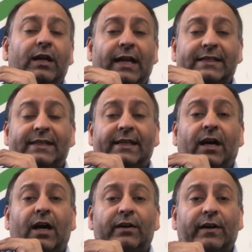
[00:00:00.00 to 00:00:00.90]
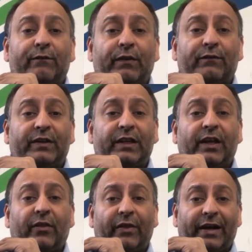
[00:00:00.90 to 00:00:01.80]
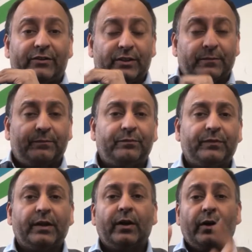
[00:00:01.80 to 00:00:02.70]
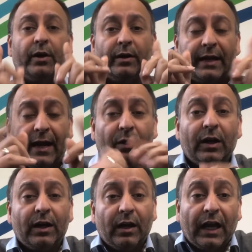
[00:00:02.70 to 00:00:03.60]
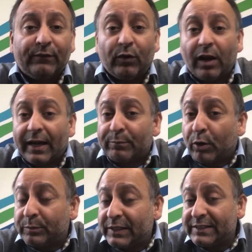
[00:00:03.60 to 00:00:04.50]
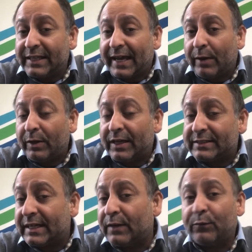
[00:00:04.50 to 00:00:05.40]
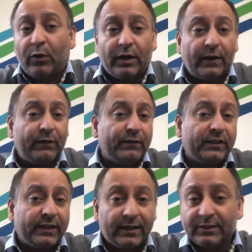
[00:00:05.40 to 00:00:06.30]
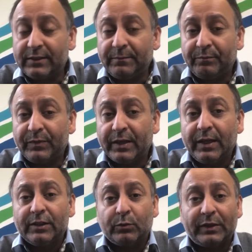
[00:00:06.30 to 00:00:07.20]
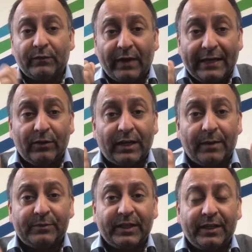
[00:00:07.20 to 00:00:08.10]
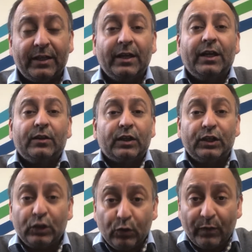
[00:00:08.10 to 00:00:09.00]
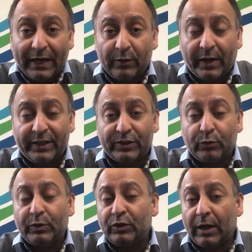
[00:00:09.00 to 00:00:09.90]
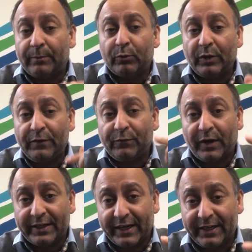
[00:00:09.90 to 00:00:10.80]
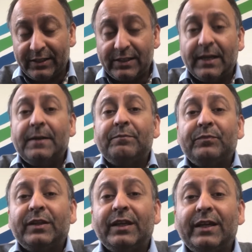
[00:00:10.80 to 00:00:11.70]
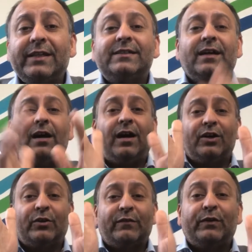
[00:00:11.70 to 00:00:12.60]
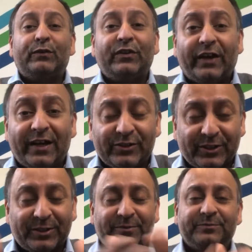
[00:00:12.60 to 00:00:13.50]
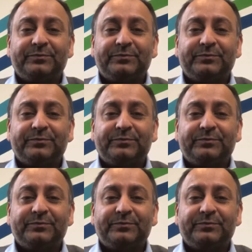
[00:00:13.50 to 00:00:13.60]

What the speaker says: let's say, 150,000. Now, like-for-like properties in that area are selling for 150,000. So when the value comes in, the new valuation when you come to refinance is 150,000.